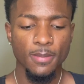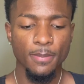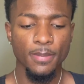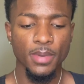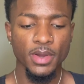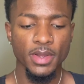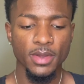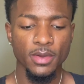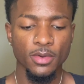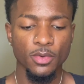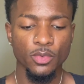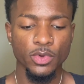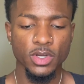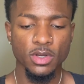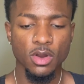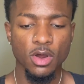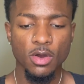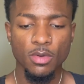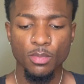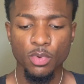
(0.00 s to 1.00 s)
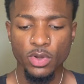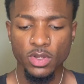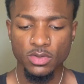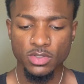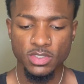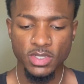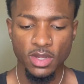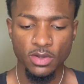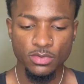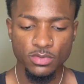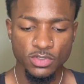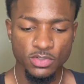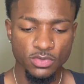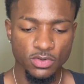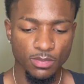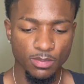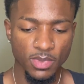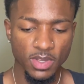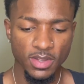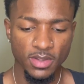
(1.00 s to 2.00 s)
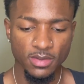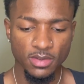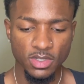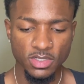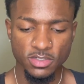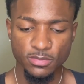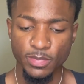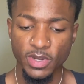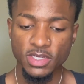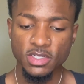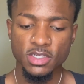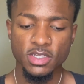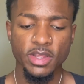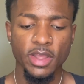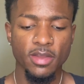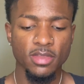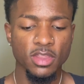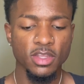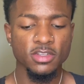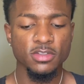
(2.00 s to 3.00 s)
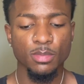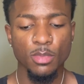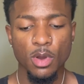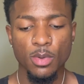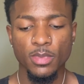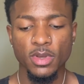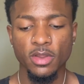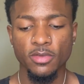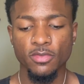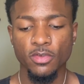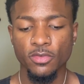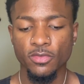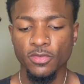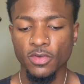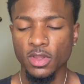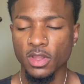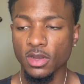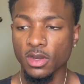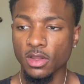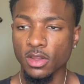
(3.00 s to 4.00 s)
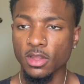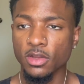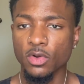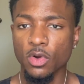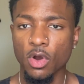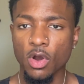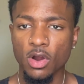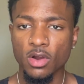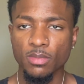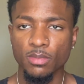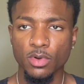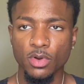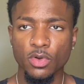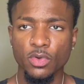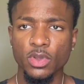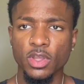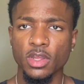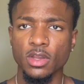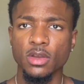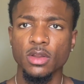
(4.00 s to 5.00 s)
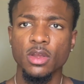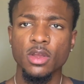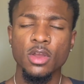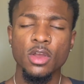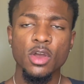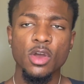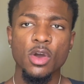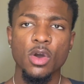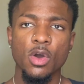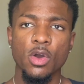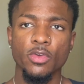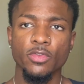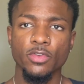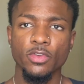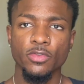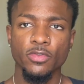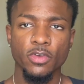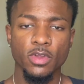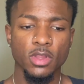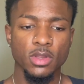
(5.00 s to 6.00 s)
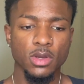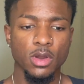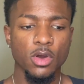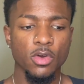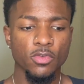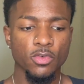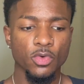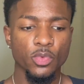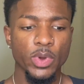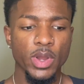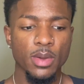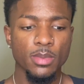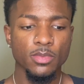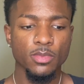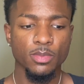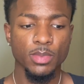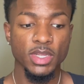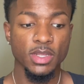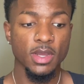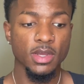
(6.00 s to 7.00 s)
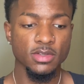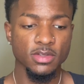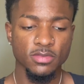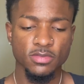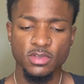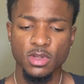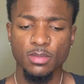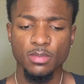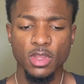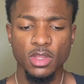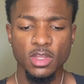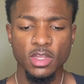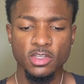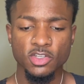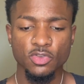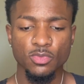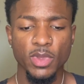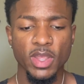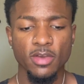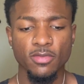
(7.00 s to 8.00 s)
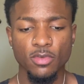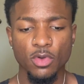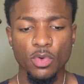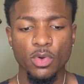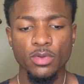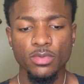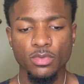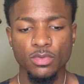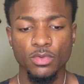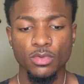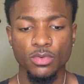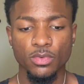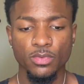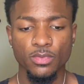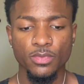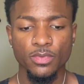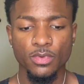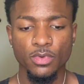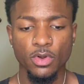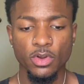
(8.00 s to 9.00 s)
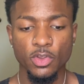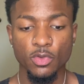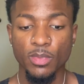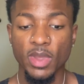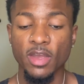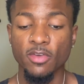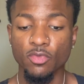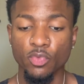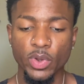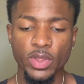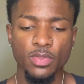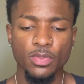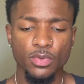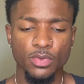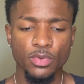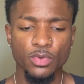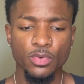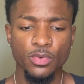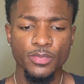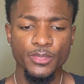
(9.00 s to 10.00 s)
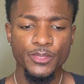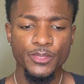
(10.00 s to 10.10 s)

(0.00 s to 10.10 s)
But what it all boils down to me, especially at this moment, if you're feeling a little heartbroken, or if you're feeling overwhelmed because of something that you may have gone through, or you may have went through,